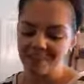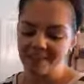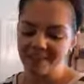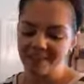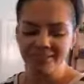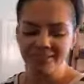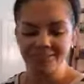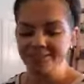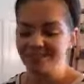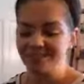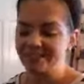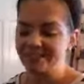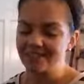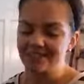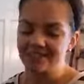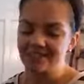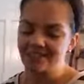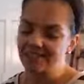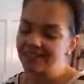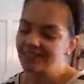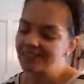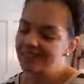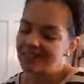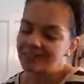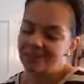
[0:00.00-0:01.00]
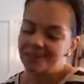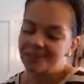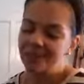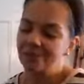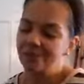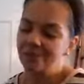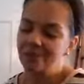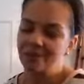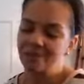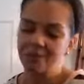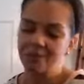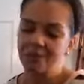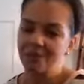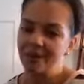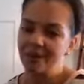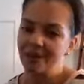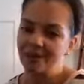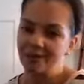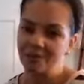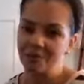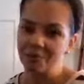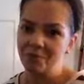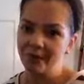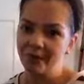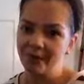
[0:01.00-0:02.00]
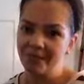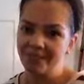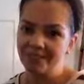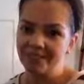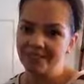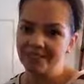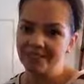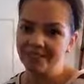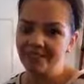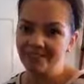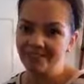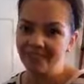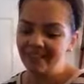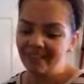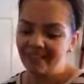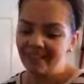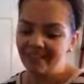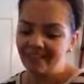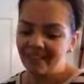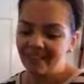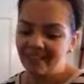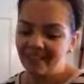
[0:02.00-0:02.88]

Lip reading: and there's going to continue to be bright spots. And